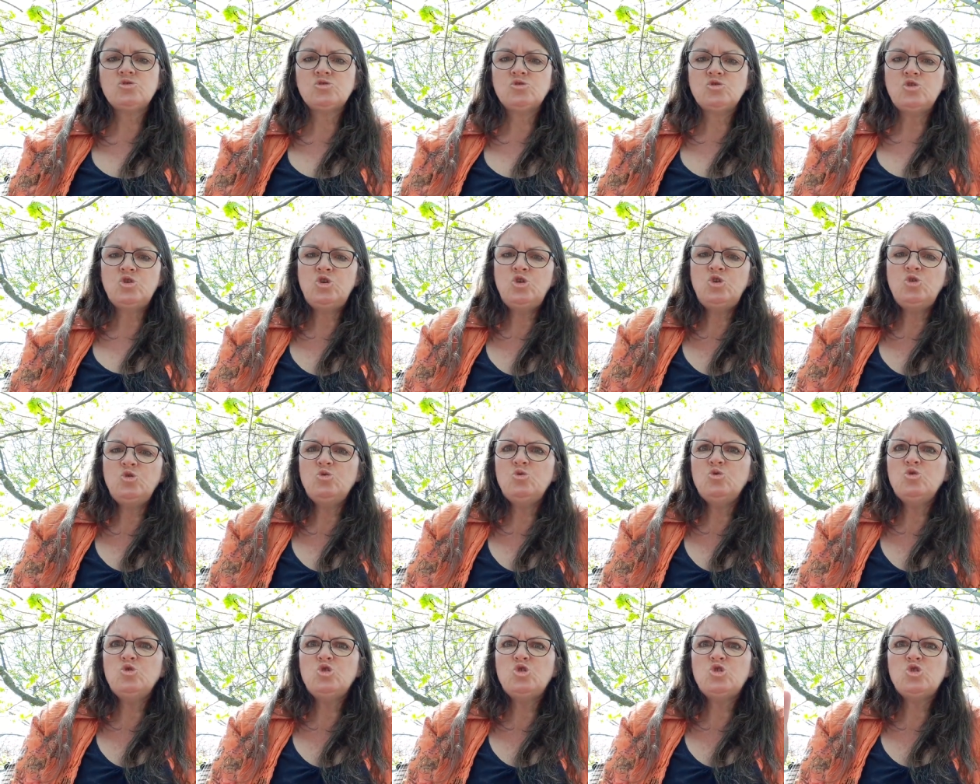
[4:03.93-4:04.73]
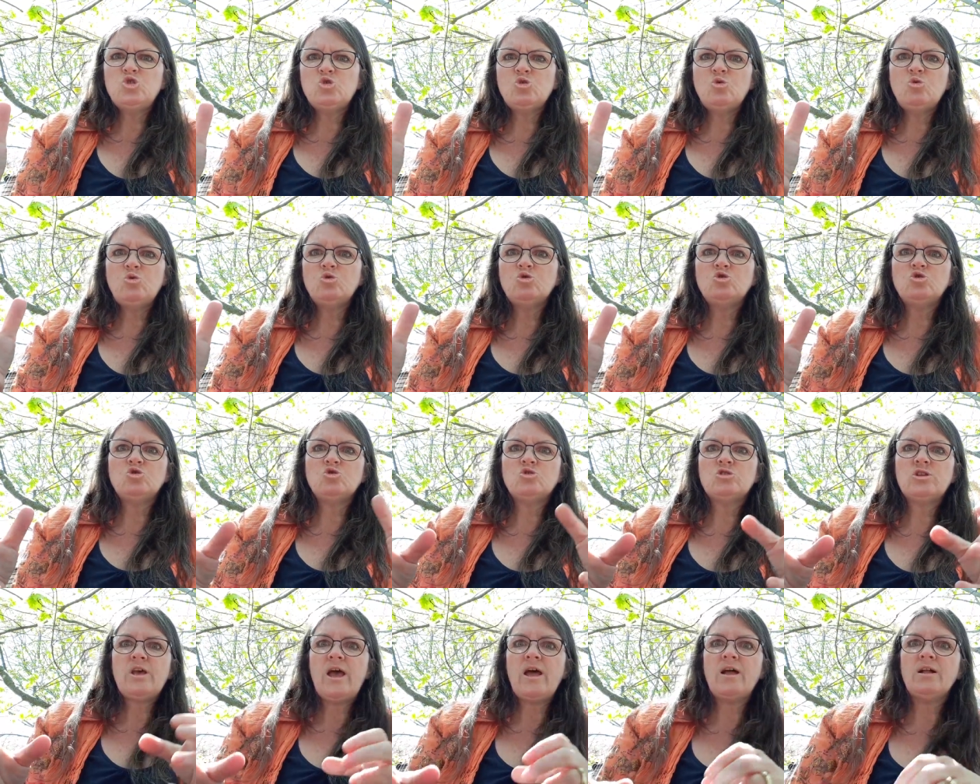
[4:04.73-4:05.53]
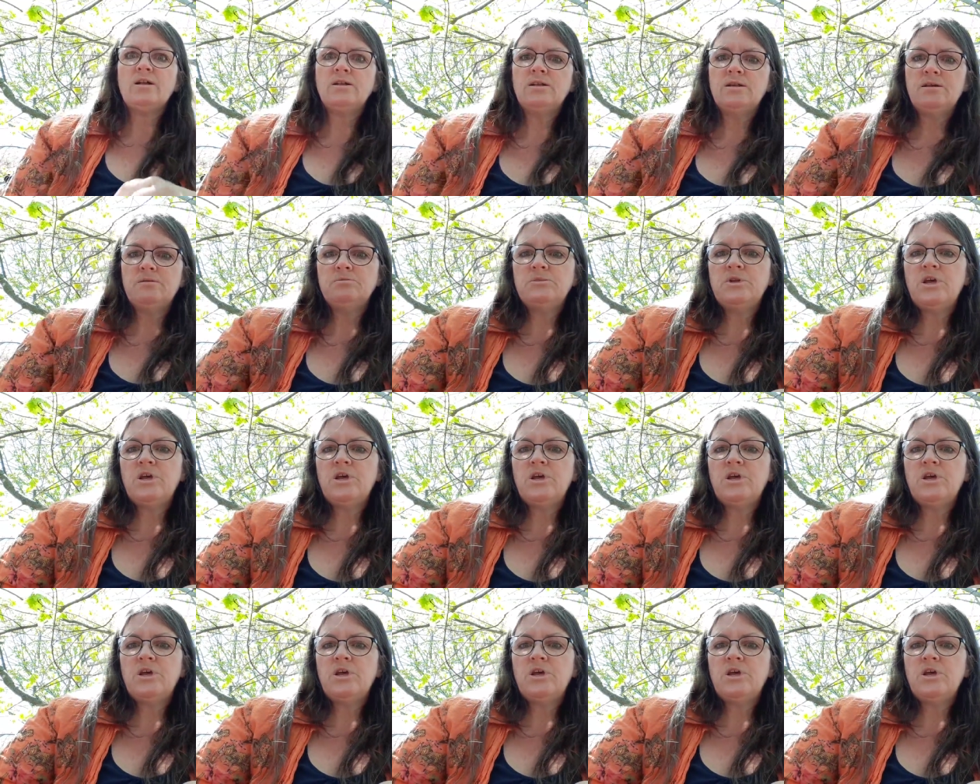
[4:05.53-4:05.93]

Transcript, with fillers: huge soldiers held him